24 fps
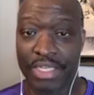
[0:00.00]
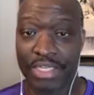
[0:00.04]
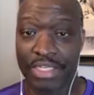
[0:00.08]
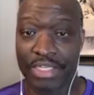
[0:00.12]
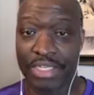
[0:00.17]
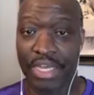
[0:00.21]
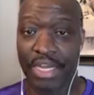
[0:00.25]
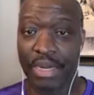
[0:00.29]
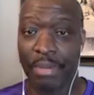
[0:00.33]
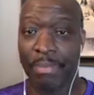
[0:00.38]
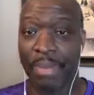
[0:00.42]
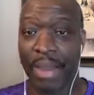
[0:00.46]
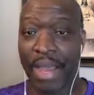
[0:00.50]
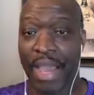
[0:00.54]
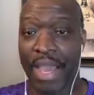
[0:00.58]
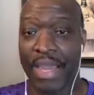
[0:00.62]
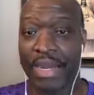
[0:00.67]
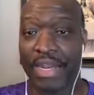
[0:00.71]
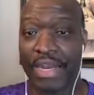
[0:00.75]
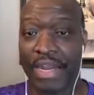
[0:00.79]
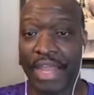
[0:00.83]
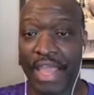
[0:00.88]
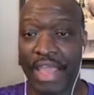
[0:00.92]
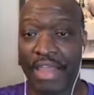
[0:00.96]
instead of
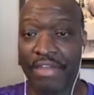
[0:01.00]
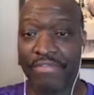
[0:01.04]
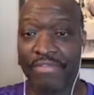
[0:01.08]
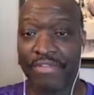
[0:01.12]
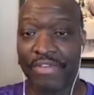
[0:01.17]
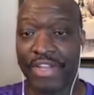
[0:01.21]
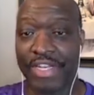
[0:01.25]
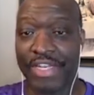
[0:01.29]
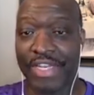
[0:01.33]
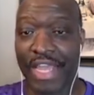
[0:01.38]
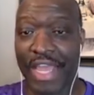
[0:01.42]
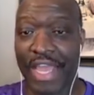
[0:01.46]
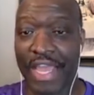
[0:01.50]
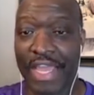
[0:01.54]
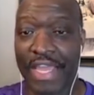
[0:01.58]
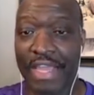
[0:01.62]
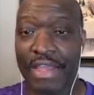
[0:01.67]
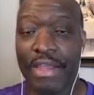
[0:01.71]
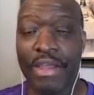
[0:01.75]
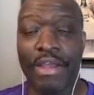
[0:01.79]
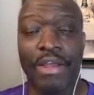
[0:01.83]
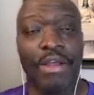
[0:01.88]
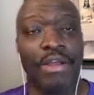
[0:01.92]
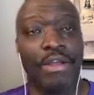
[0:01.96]
buying it every day,